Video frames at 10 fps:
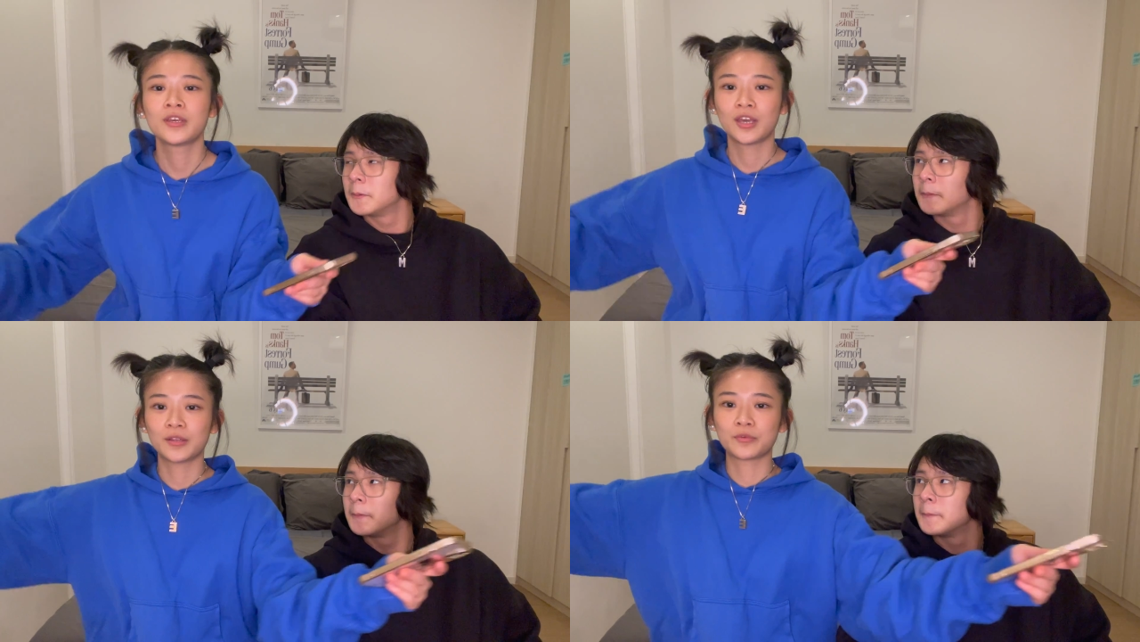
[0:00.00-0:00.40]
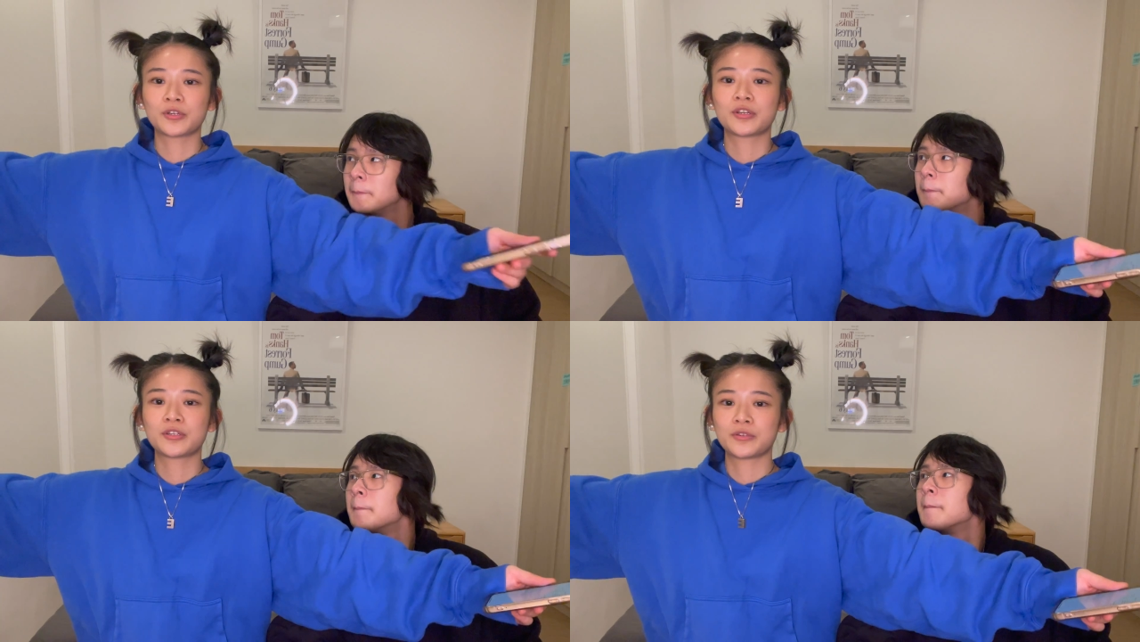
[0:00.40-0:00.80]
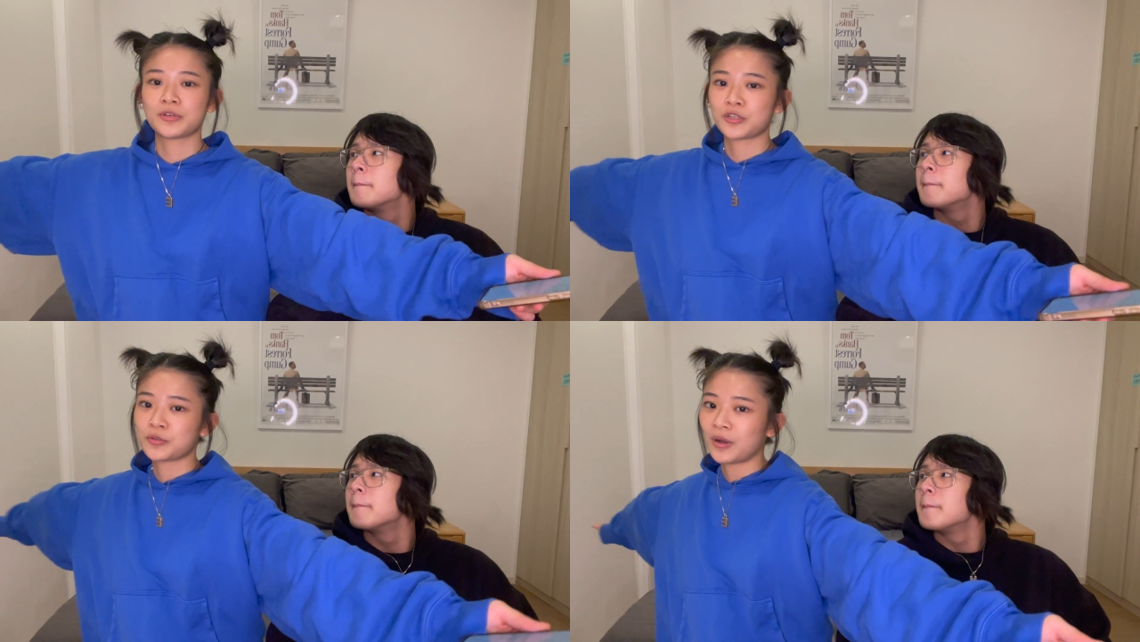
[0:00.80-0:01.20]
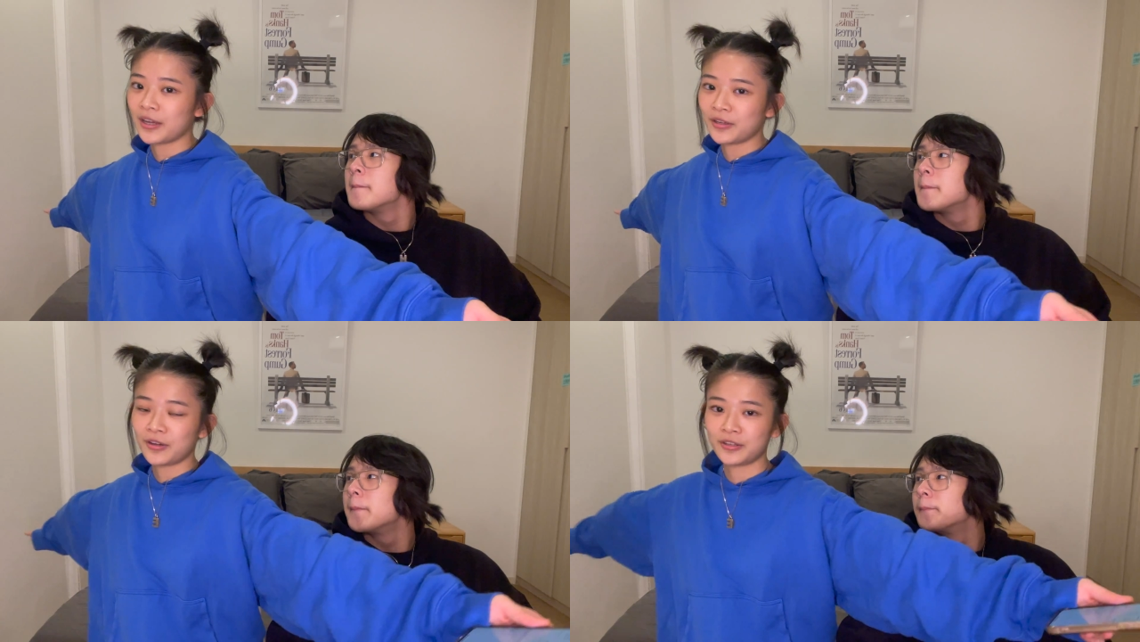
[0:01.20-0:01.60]
Speaker 1: and we're gonna do a
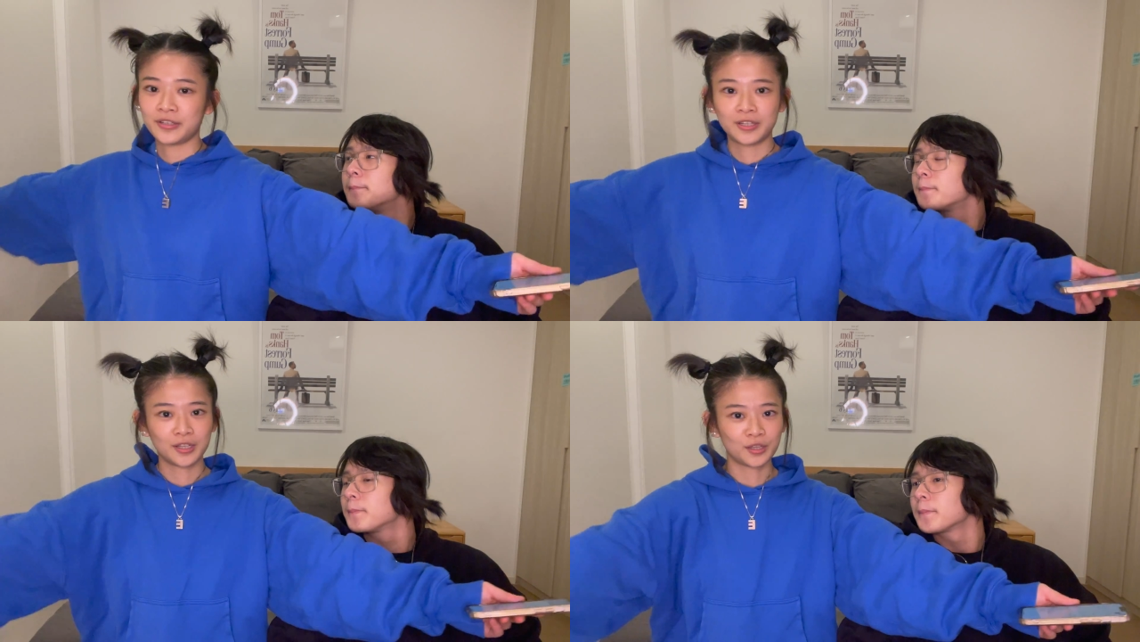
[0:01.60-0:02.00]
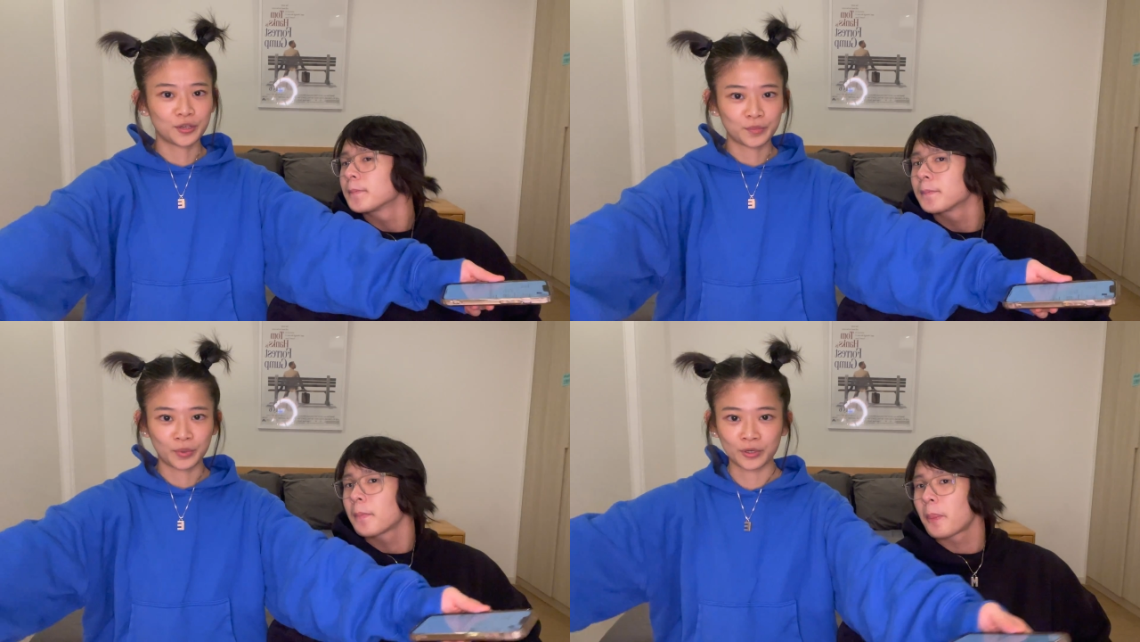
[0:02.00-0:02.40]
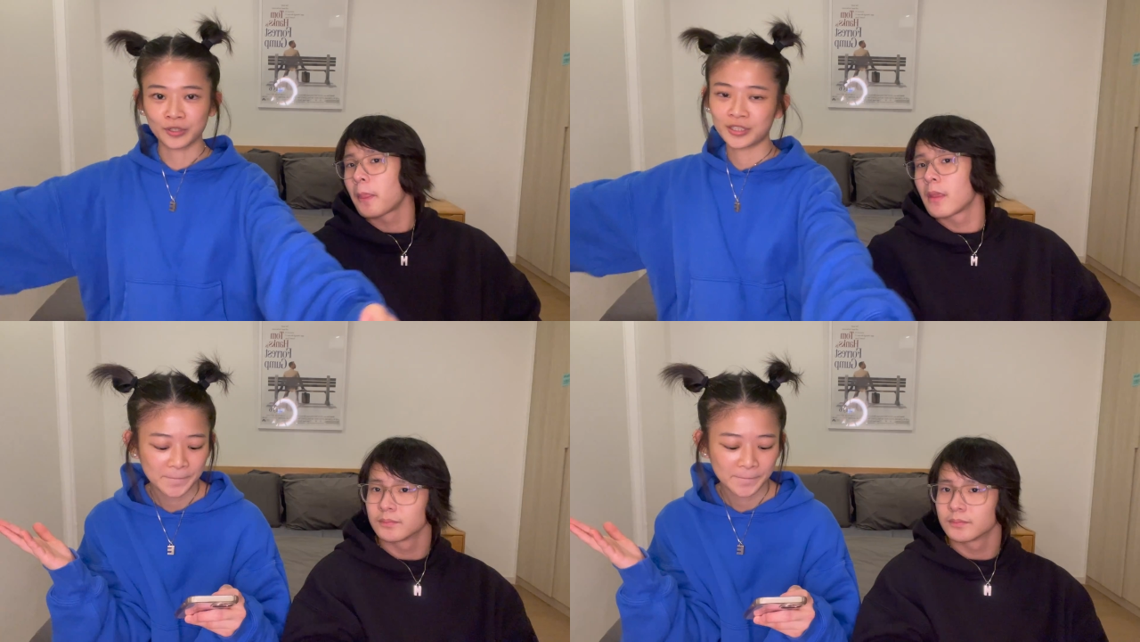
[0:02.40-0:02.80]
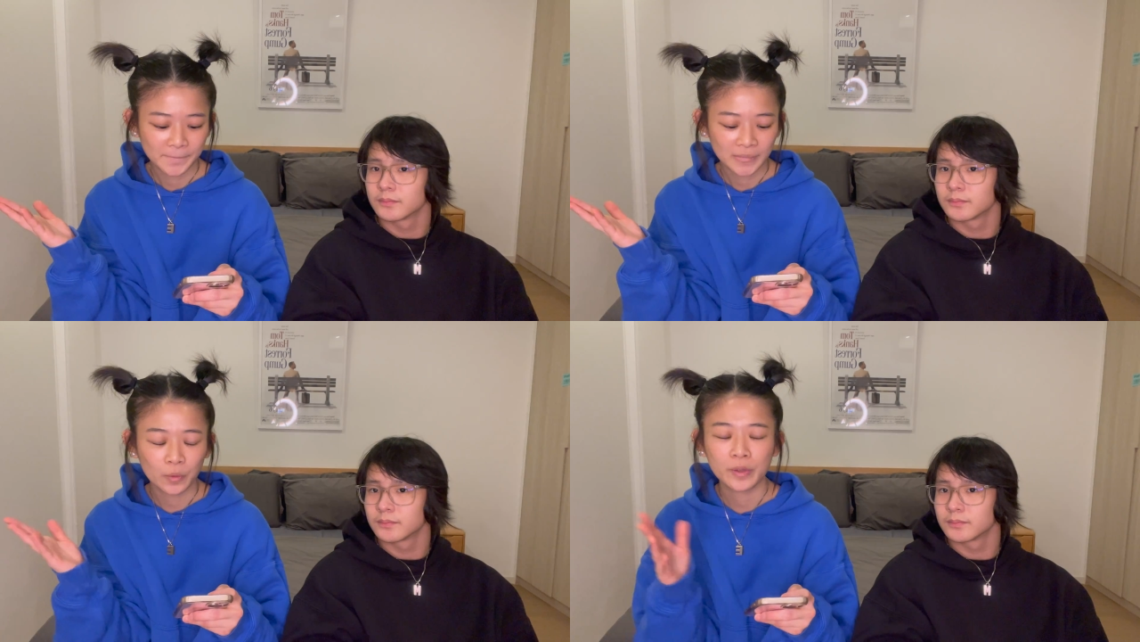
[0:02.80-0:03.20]
try-on lookbook. We